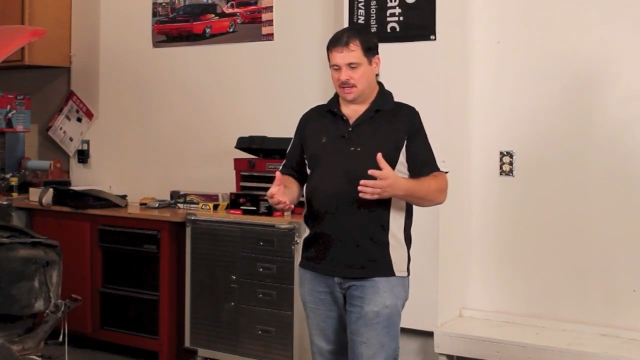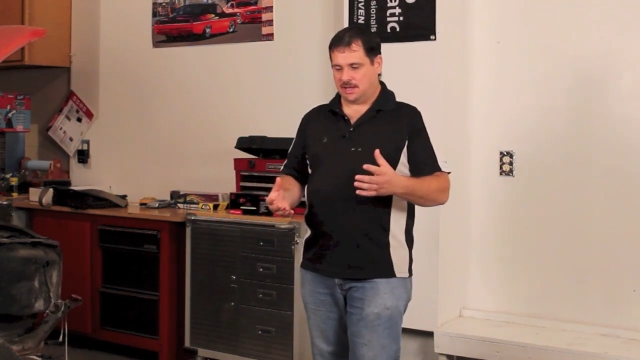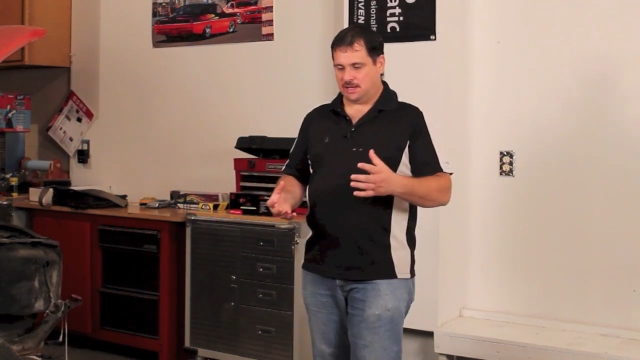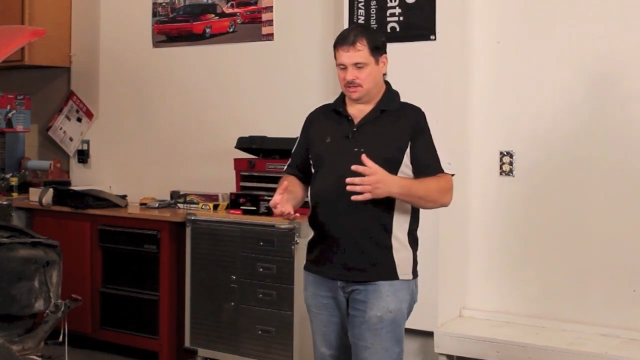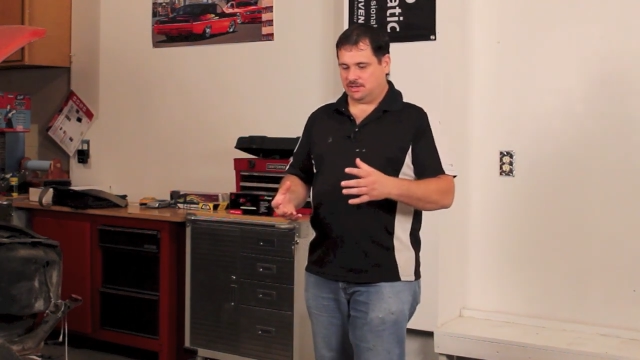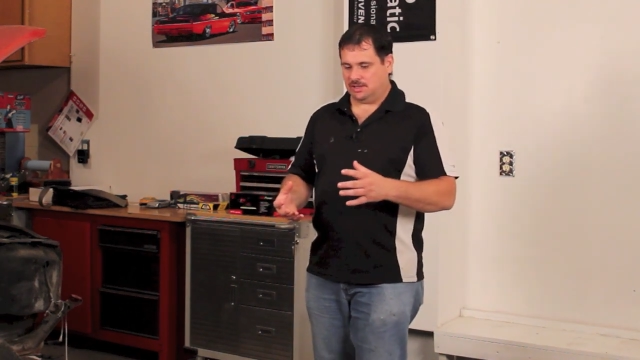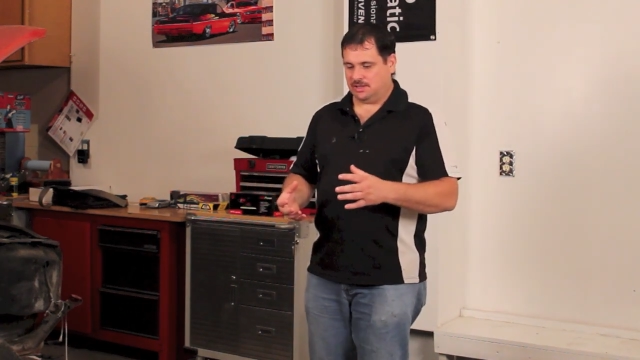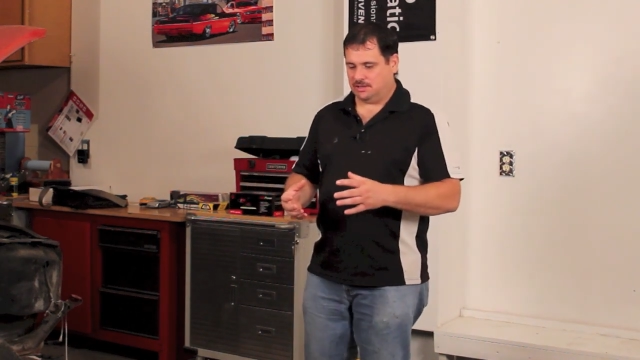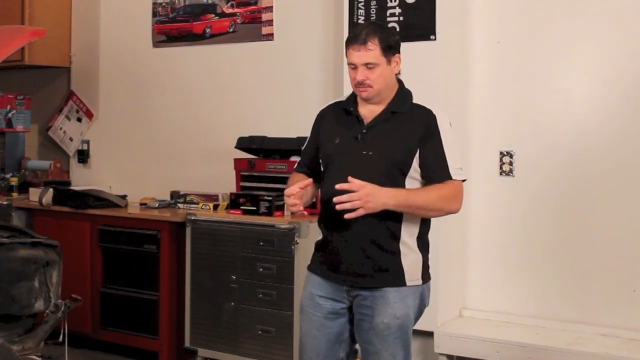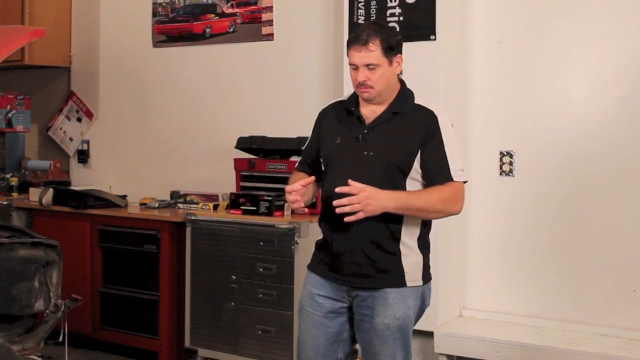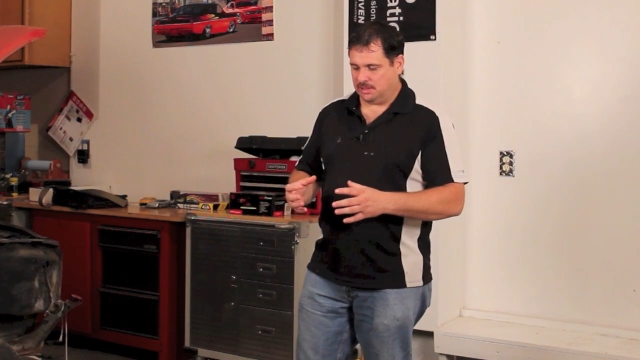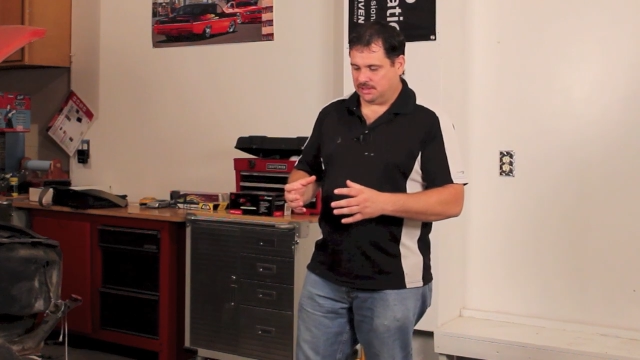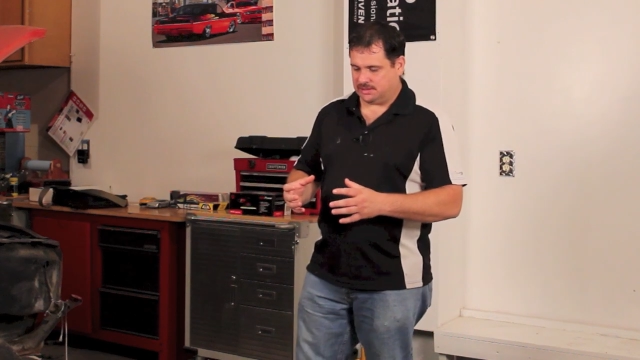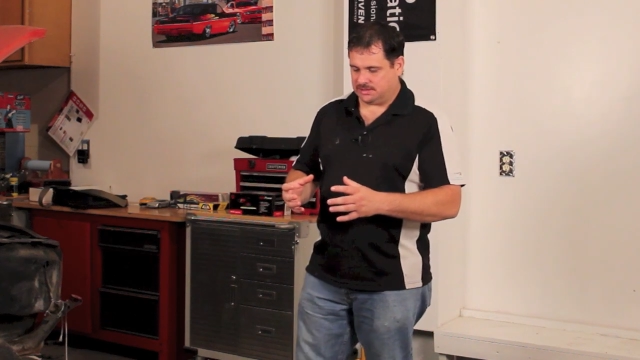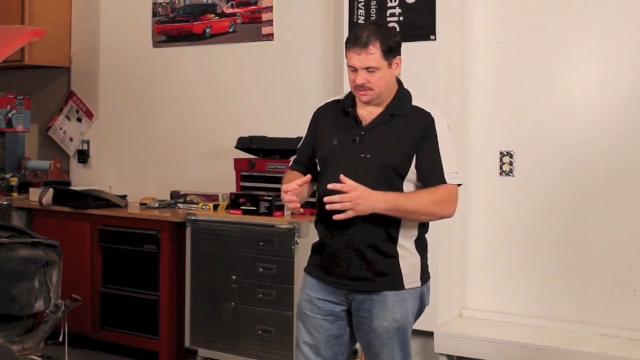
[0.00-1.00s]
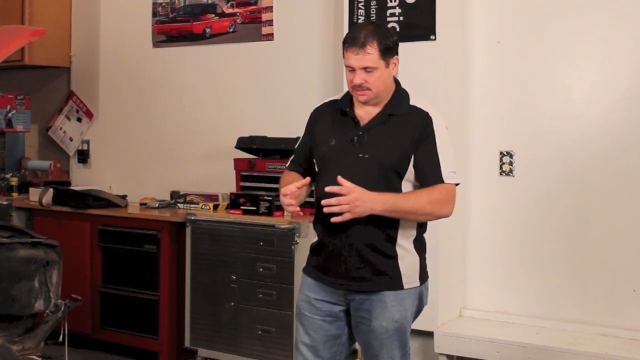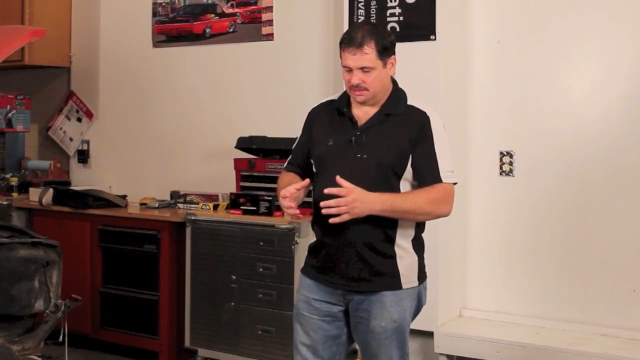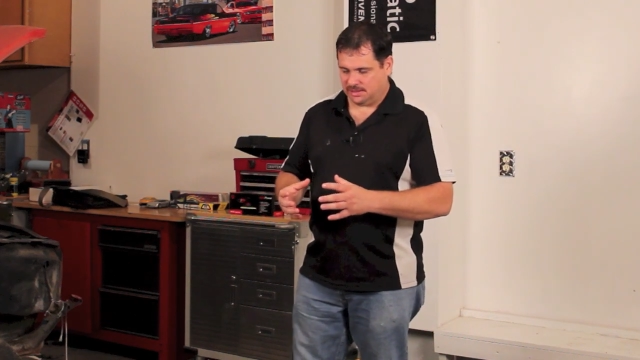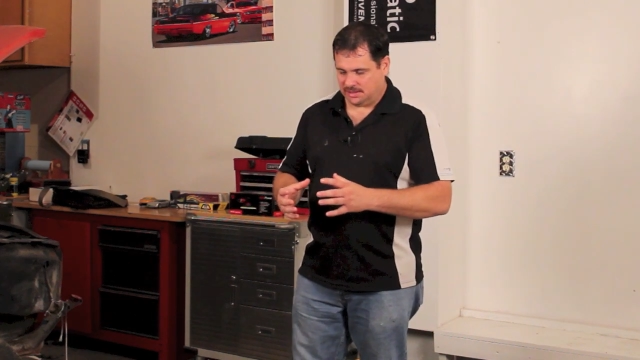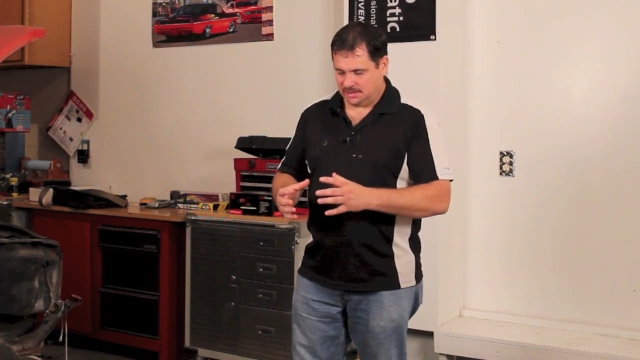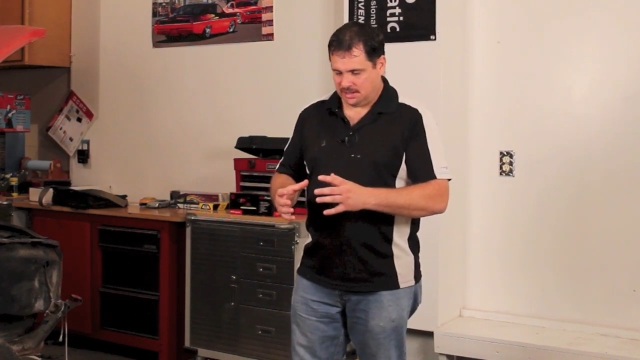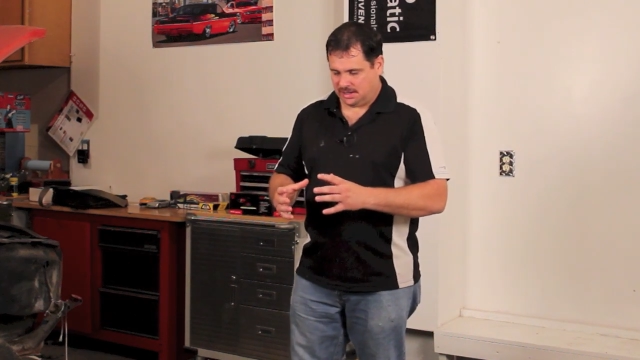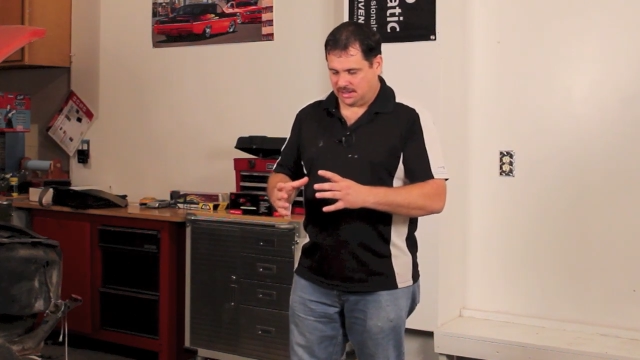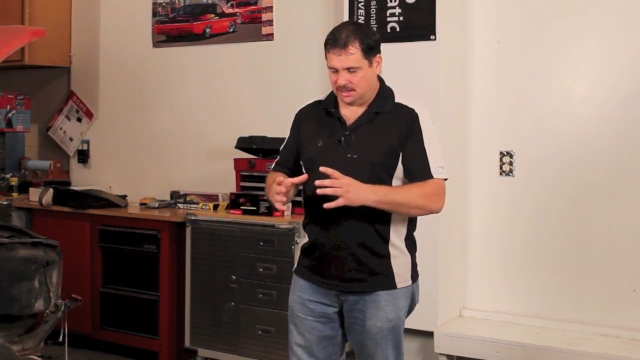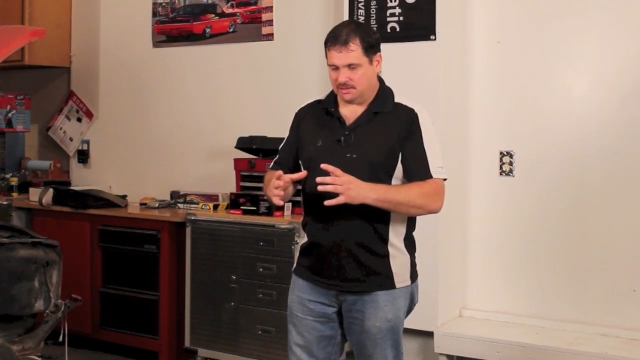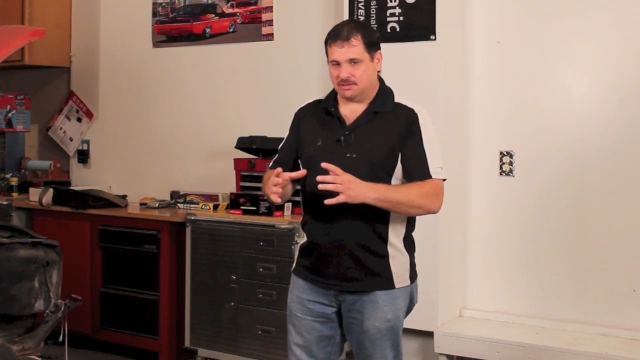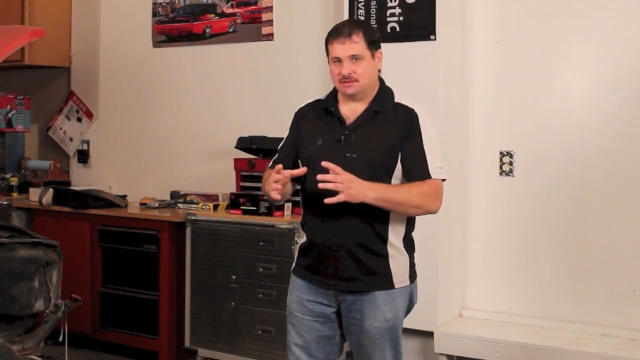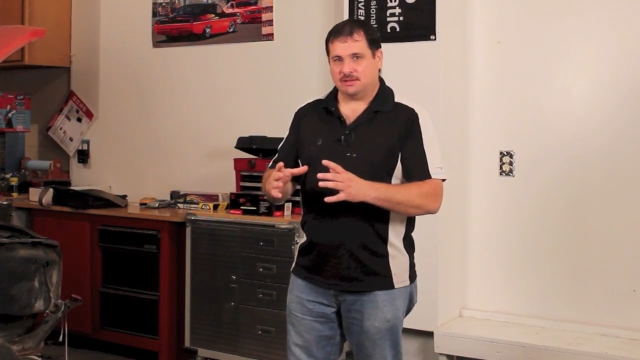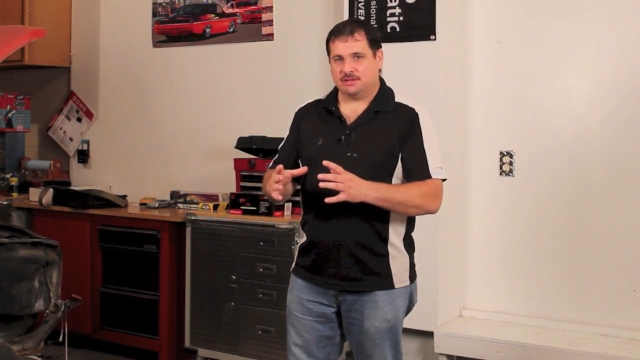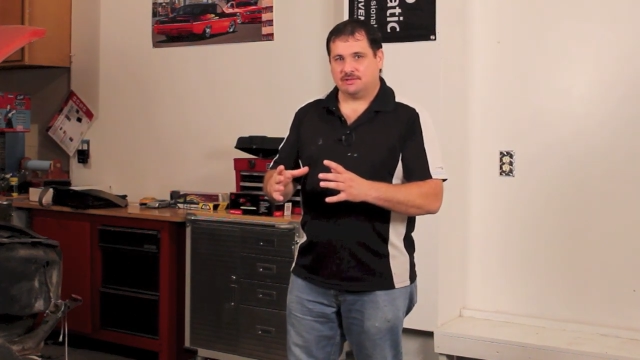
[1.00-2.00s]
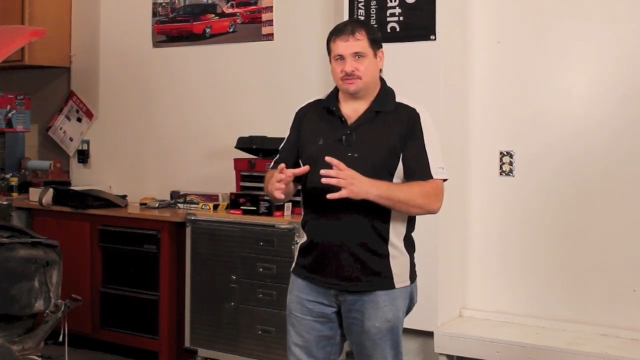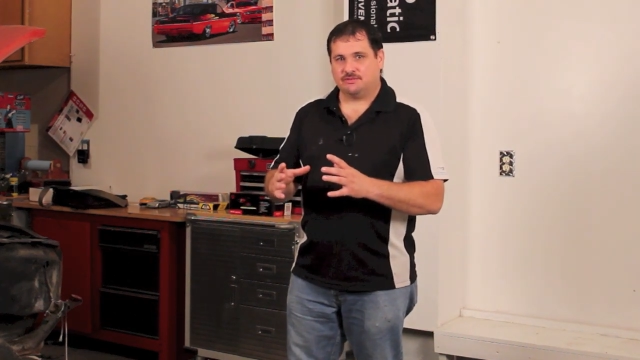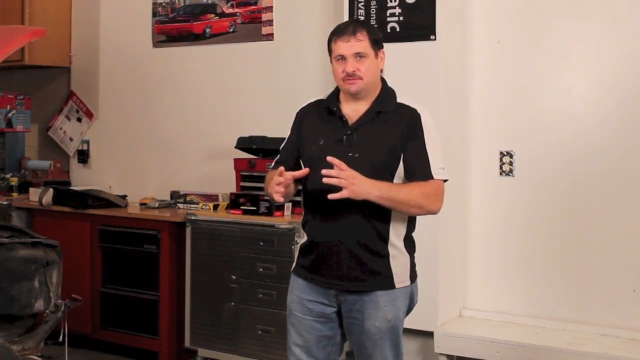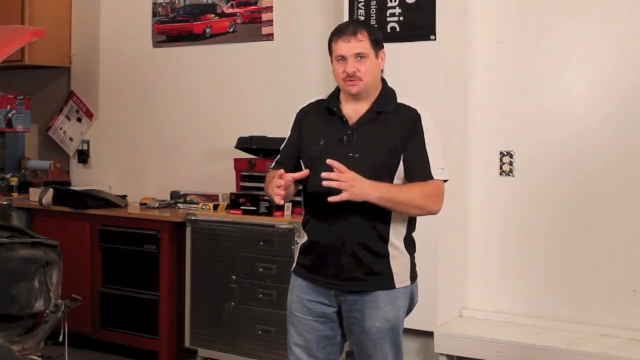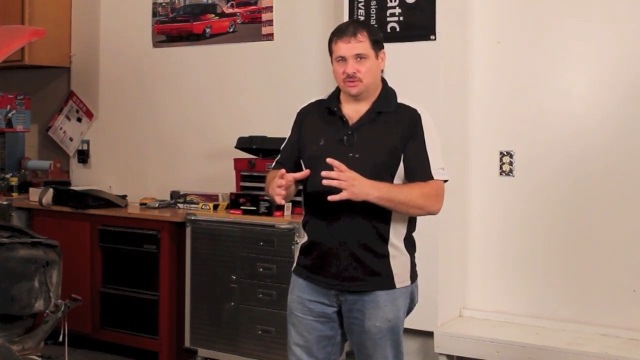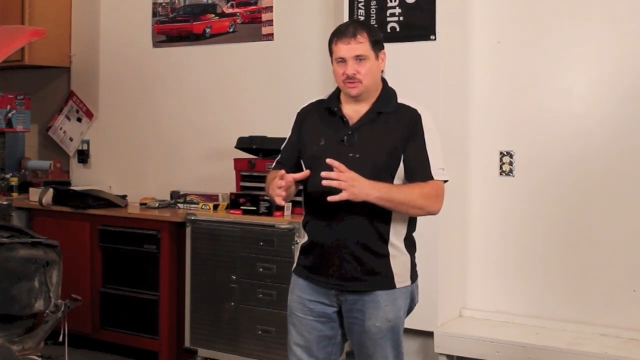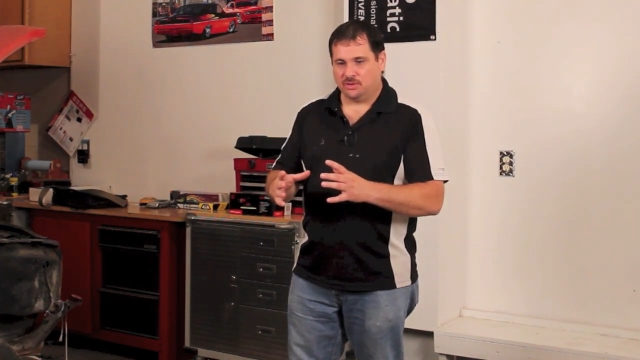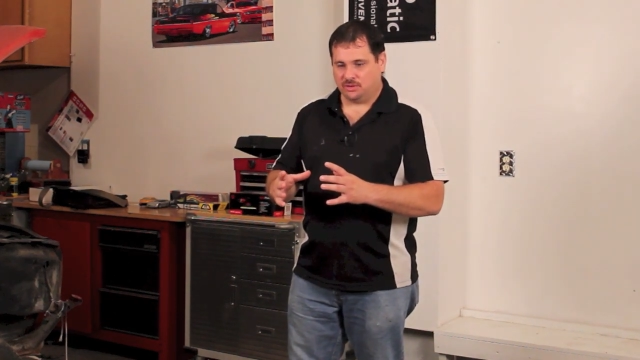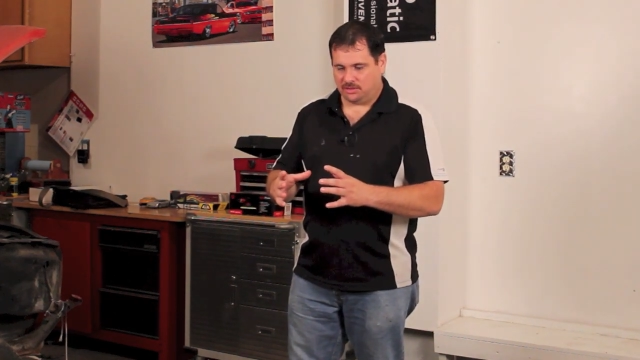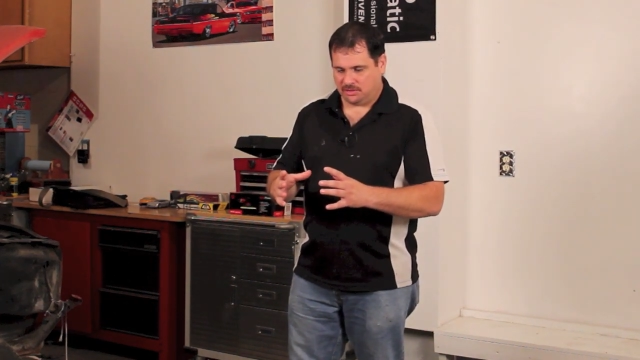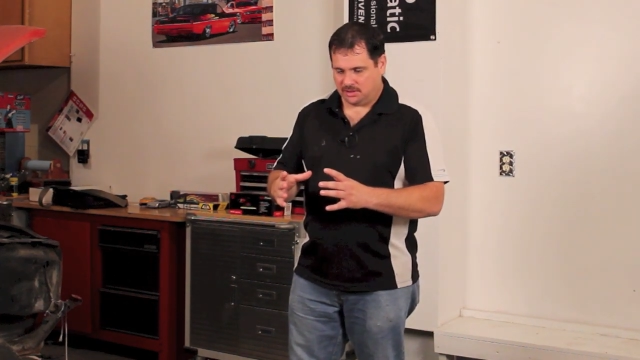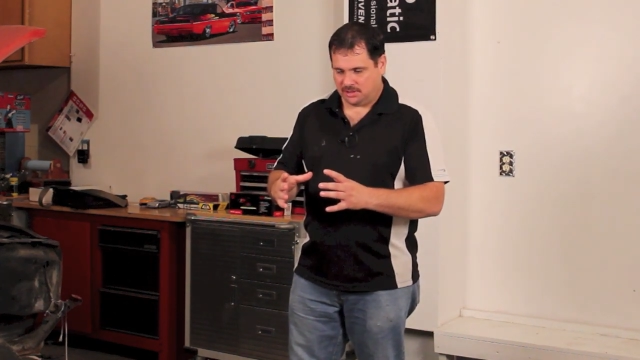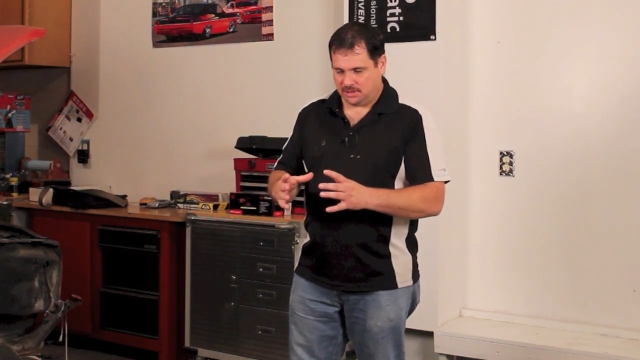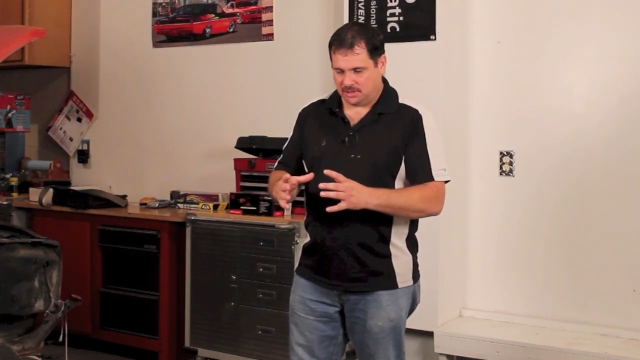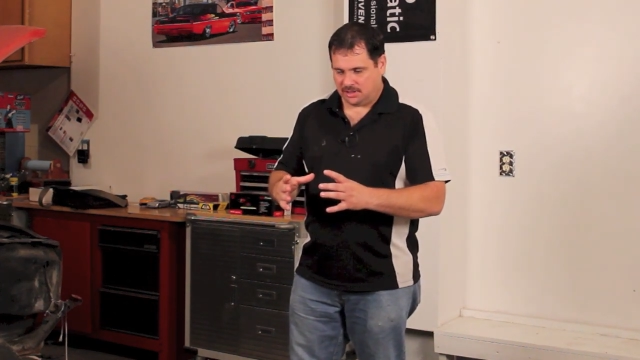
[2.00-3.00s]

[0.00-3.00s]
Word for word: and you need to mix it, and it's full,